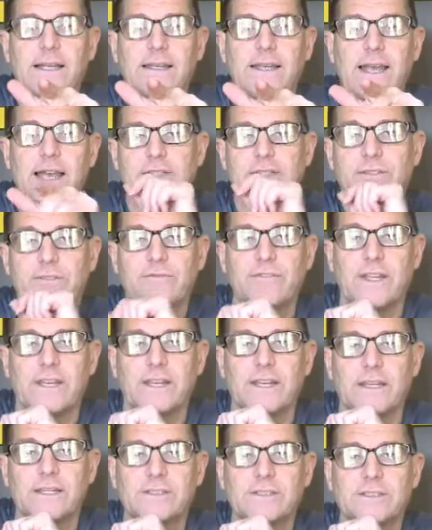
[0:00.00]
Yes
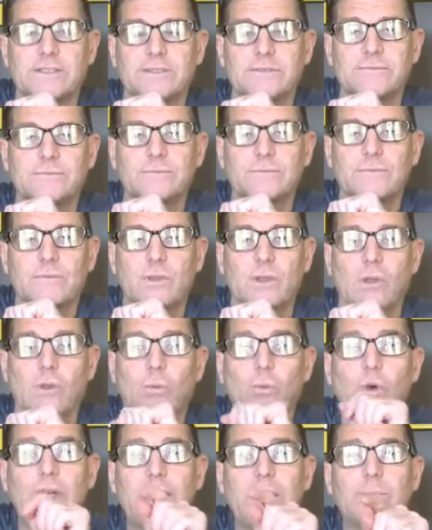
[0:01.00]
Fitness,
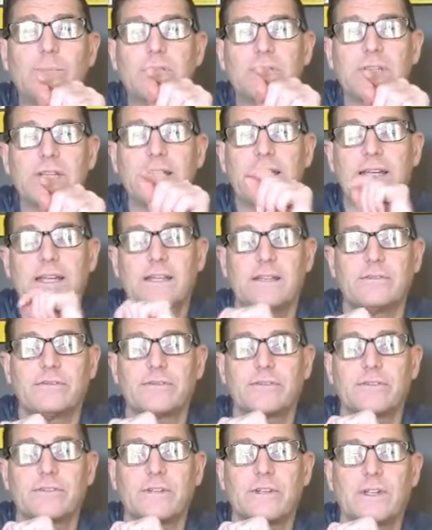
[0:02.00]
we believe
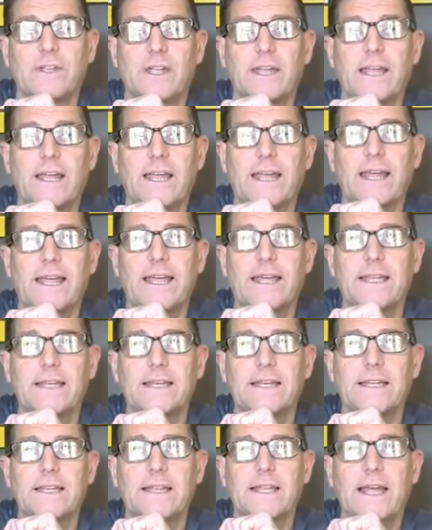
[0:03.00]

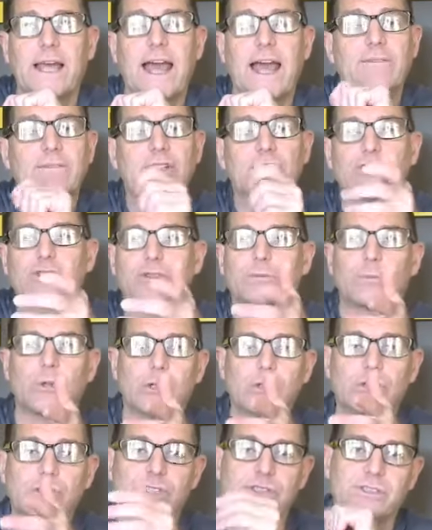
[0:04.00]
in having
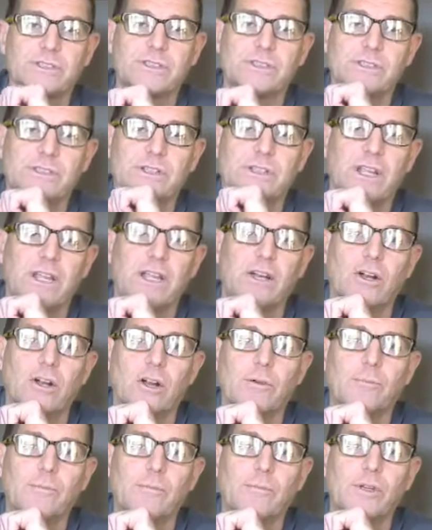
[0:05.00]
splurges in
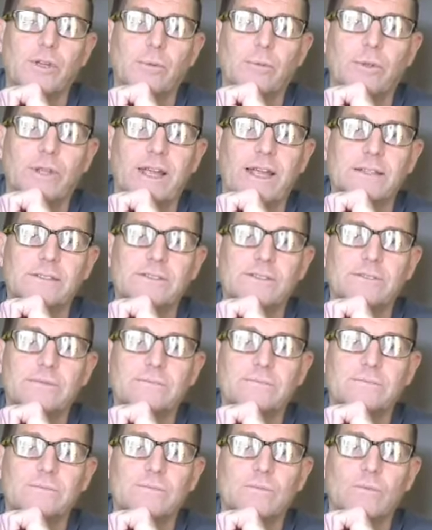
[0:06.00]
our meal plans.
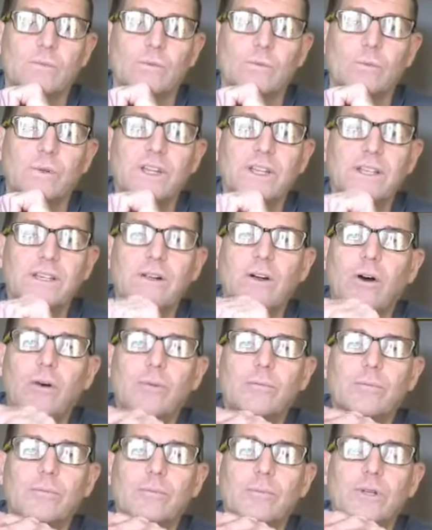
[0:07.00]
We
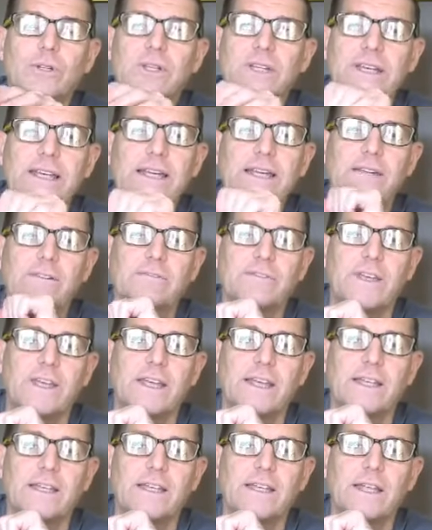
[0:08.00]
don't believe
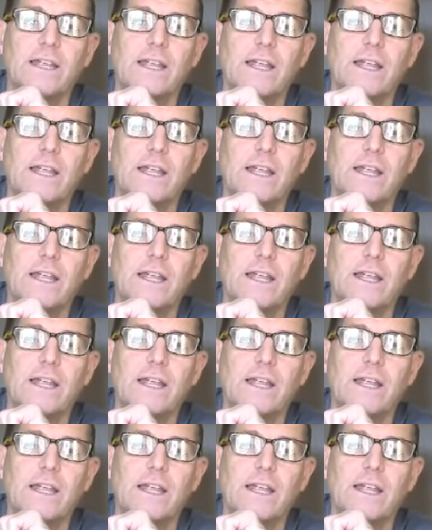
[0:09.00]
in